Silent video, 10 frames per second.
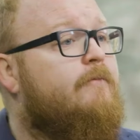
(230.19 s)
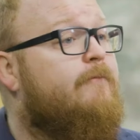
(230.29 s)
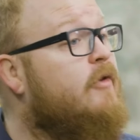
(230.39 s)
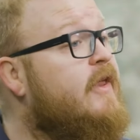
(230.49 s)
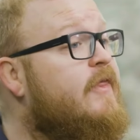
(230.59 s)

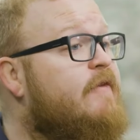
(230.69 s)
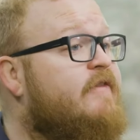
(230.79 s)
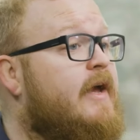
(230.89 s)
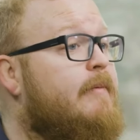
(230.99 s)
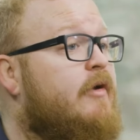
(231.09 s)
For length of
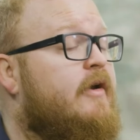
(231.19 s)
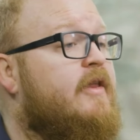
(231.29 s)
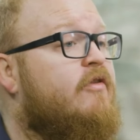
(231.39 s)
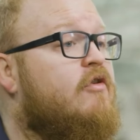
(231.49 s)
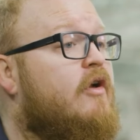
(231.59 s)
time on an
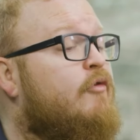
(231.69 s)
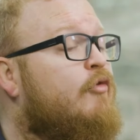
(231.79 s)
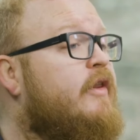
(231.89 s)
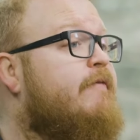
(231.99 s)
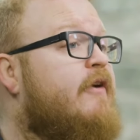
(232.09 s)
install, it
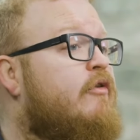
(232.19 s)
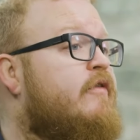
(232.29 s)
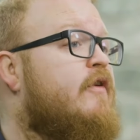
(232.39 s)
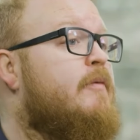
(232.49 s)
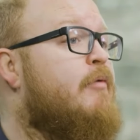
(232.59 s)
really
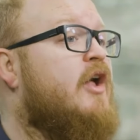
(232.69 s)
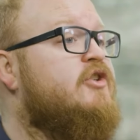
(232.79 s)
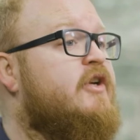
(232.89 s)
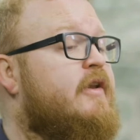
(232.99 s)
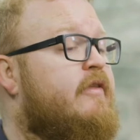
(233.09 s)
varies on the
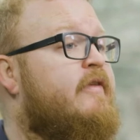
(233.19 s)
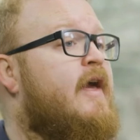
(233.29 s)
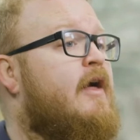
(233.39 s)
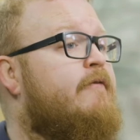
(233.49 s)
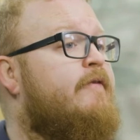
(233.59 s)
project
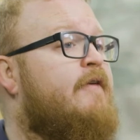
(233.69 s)
itself.